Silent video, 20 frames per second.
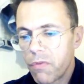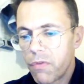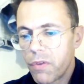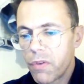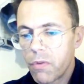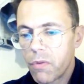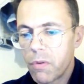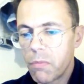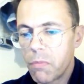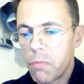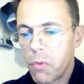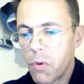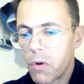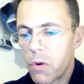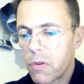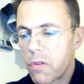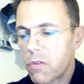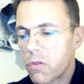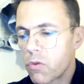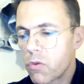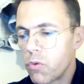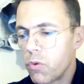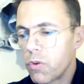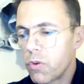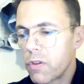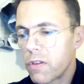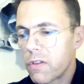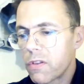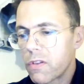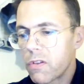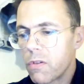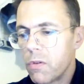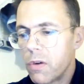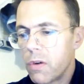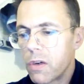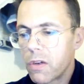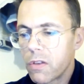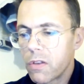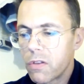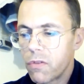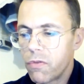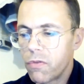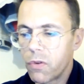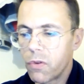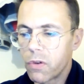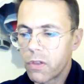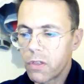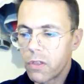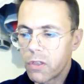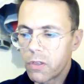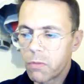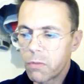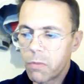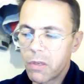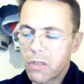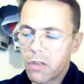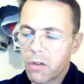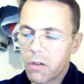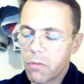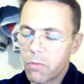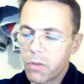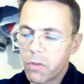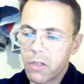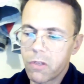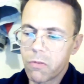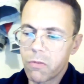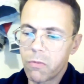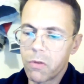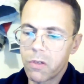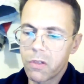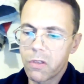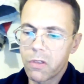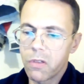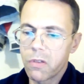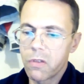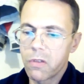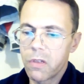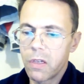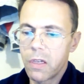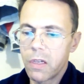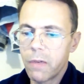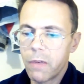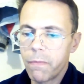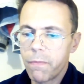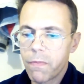feel important, good, and so on and so forth. This is basically what this was, yeah?